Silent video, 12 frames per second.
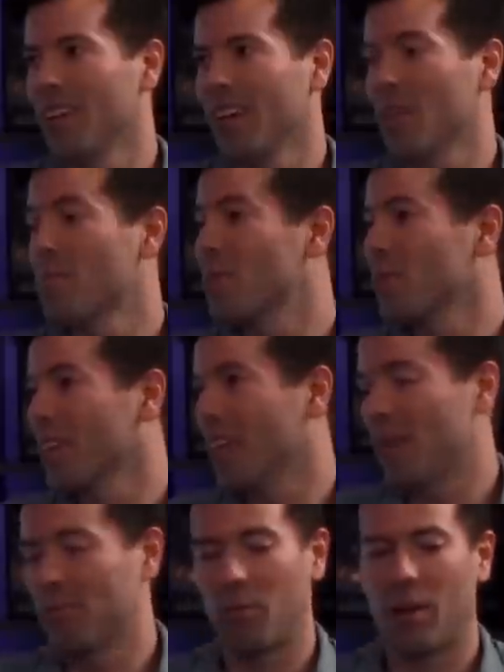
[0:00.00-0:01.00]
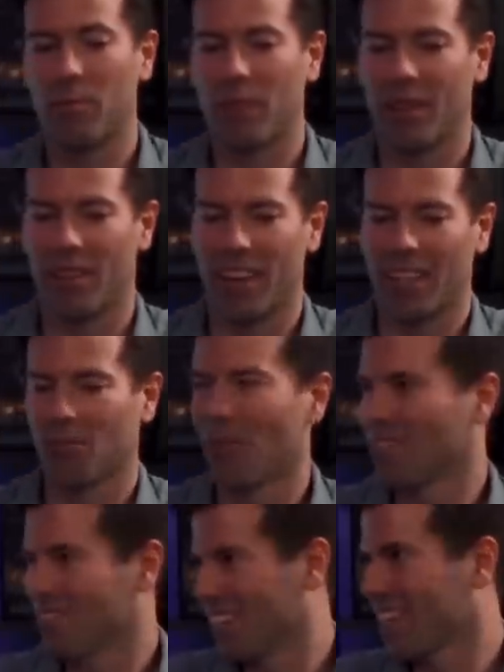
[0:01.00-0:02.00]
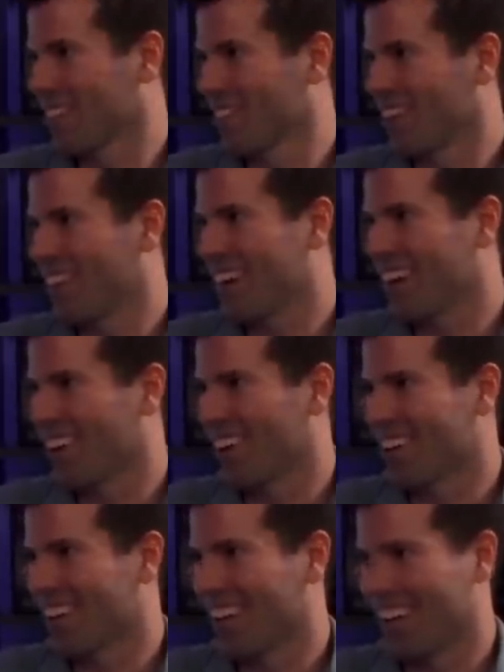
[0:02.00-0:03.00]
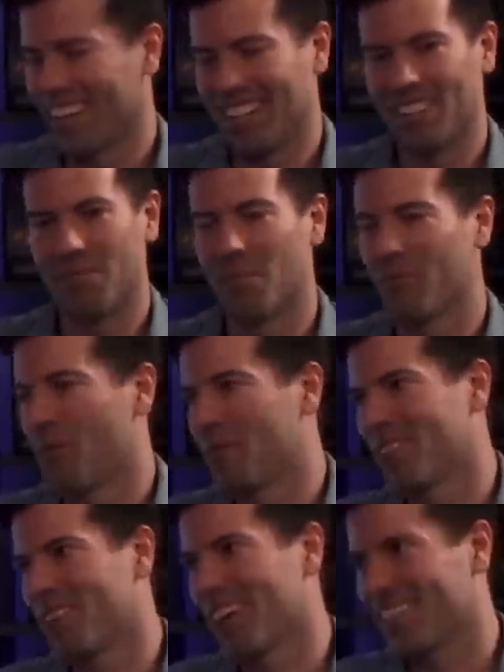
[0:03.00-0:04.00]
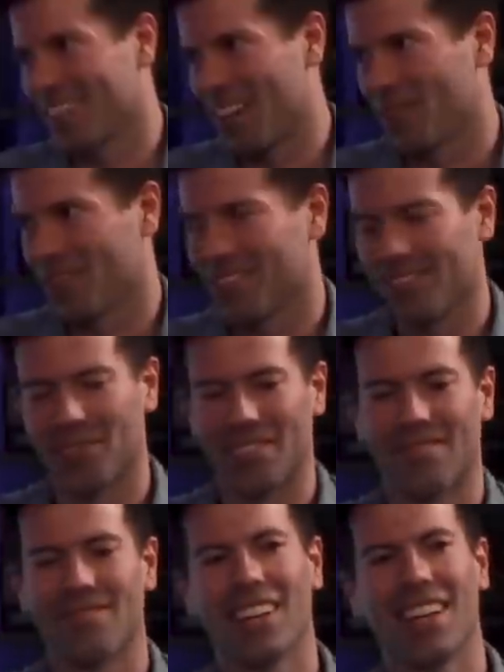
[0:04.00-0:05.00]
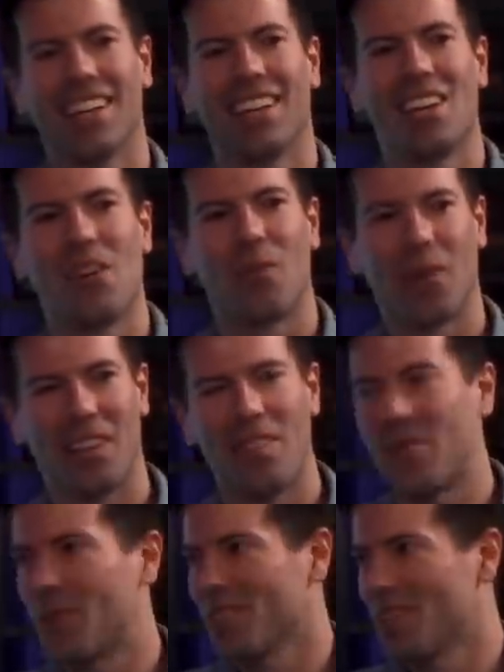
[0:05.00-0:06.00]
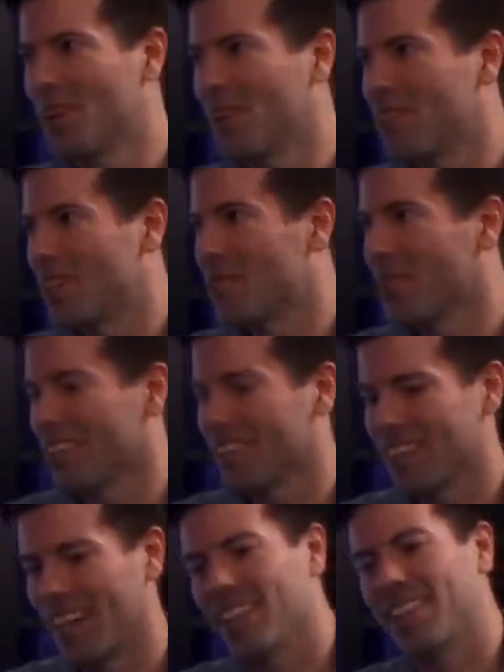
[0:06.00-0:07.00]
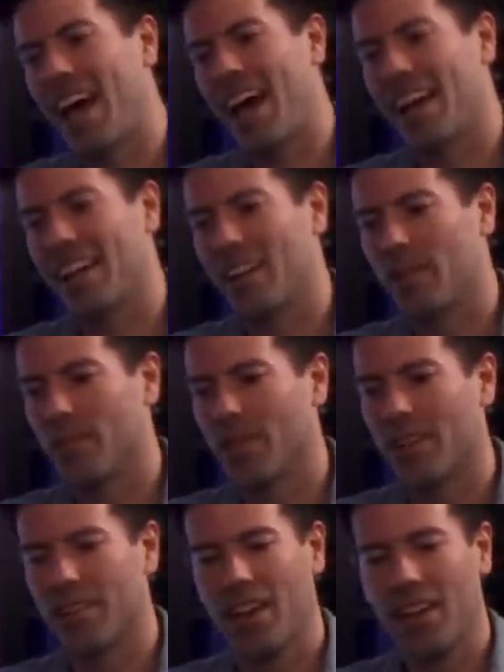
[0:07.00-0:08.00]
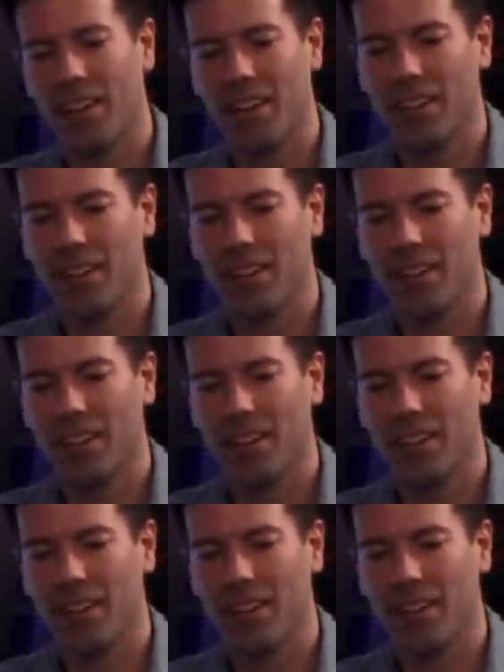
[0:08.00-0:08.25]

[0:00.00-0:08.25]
in between games when we upgrade our decks, we'll also take a look at that card, and before we start next time, we'll let the viewers know if anyone decided to add him to their deck.